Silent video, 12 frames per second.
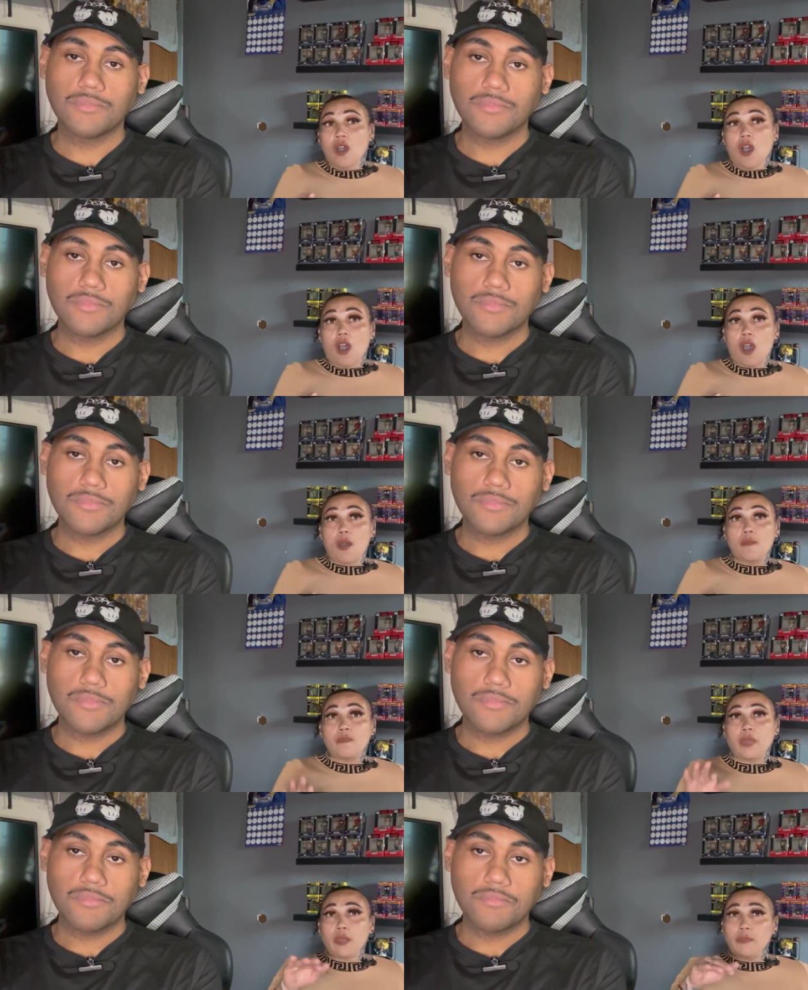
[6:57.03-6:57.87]

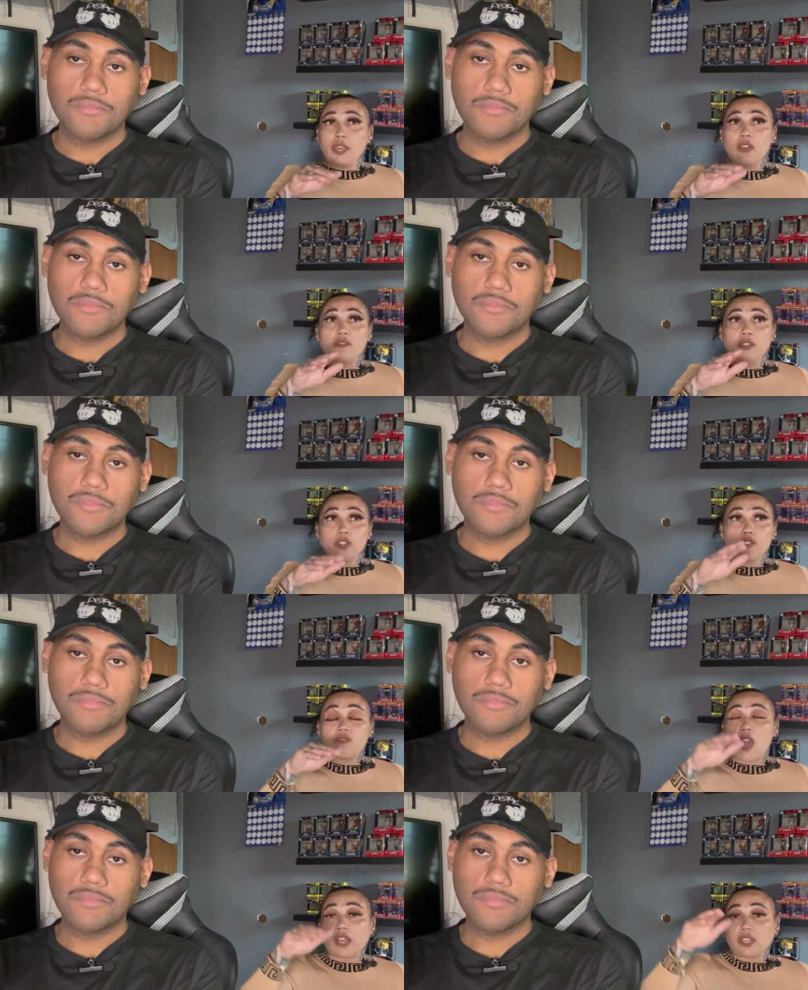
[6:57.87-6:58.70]
Speaker 1: Um, maybe a little
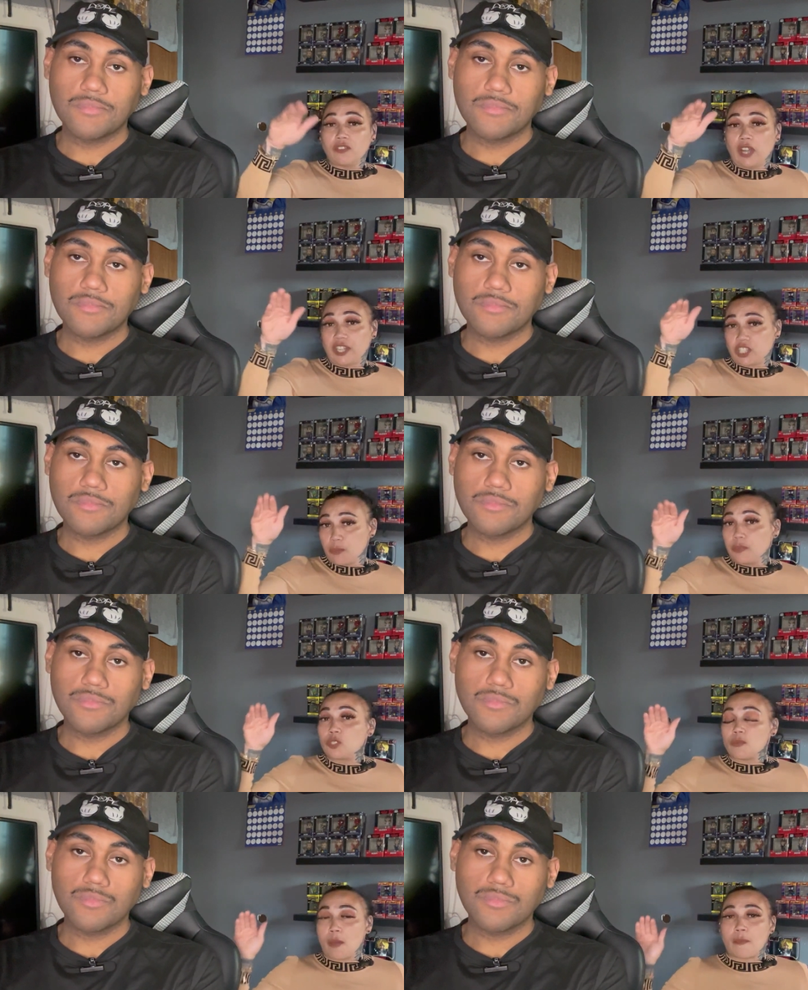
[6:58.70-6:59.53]
rocky relationship
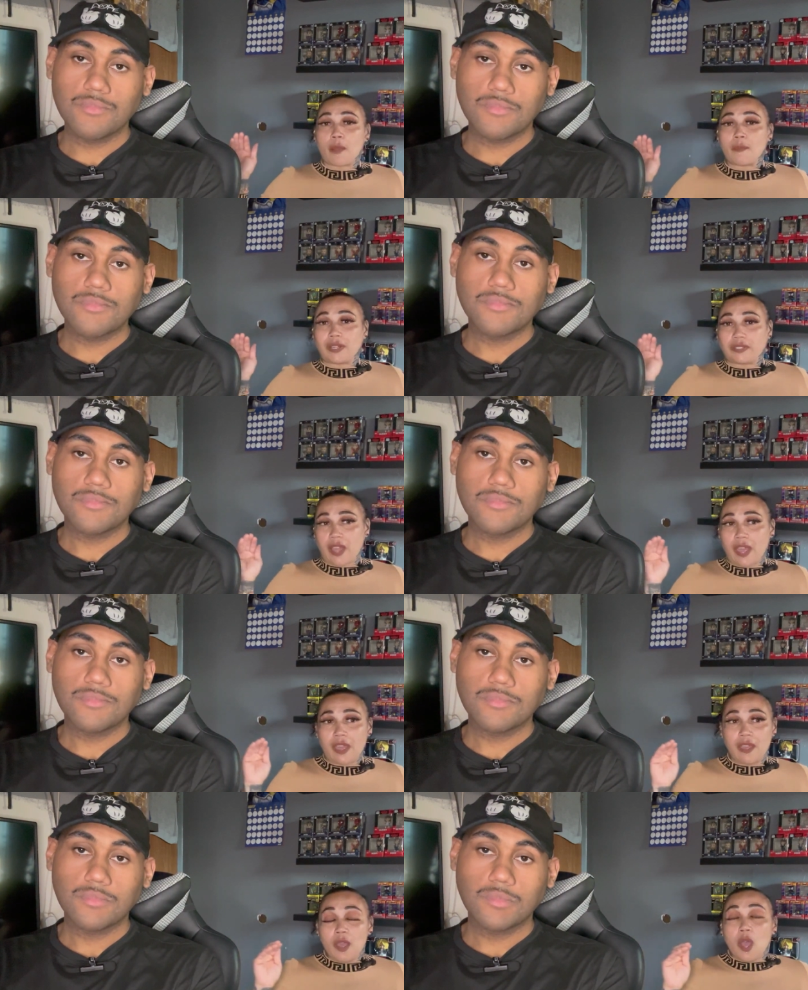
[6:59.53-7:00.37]
between my mom and my
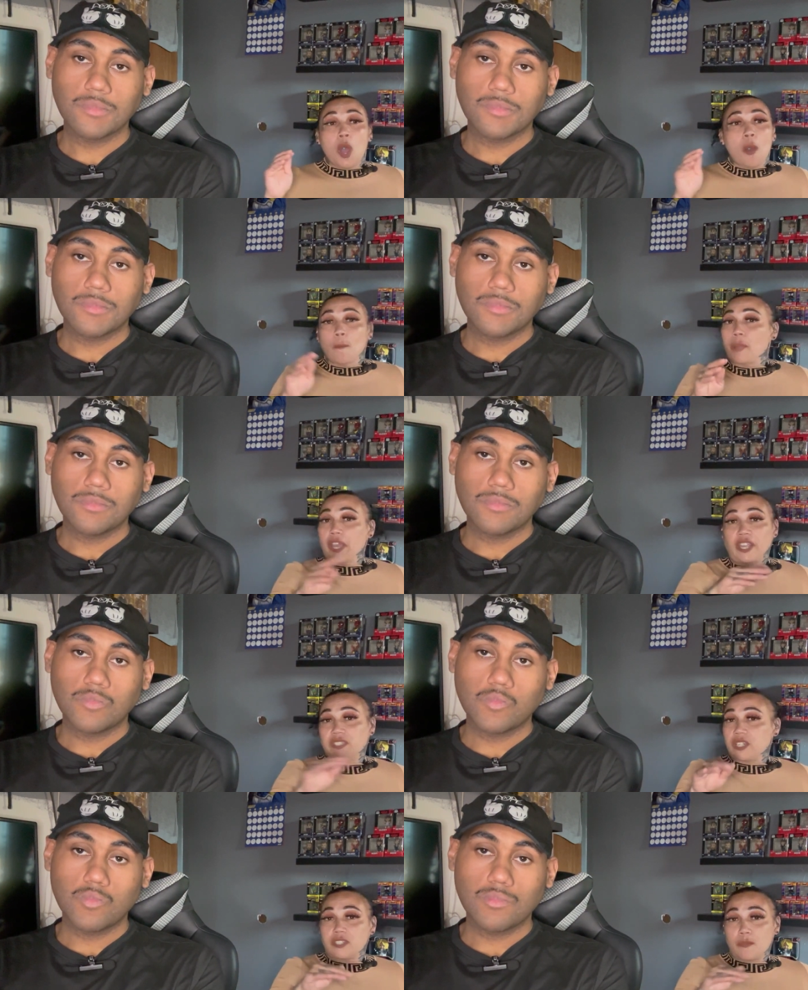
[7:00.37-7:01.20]
dad, but
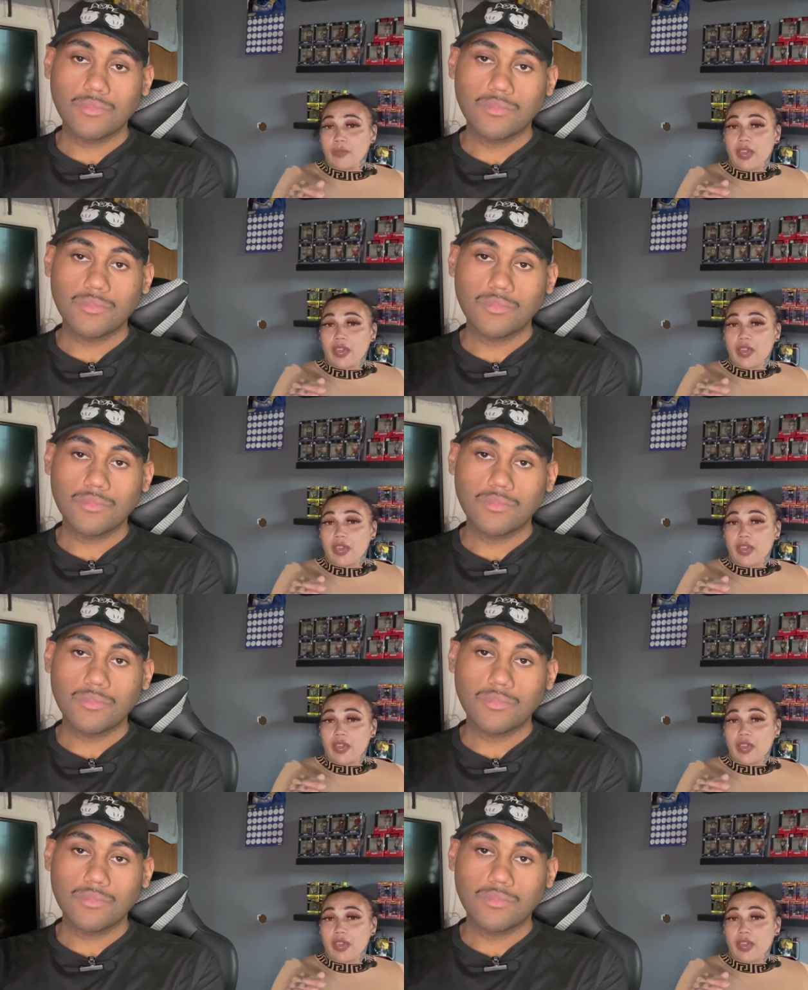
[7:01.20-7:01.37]
it doesn't